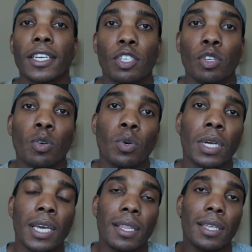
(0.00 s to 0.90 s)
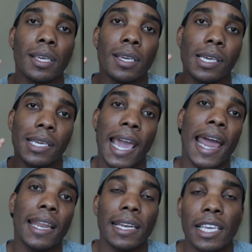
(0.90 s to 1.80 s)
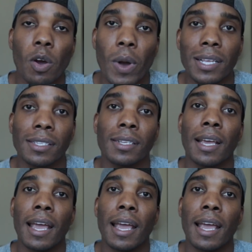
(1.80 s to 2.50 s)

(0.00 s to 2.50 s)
it to the Canon EOS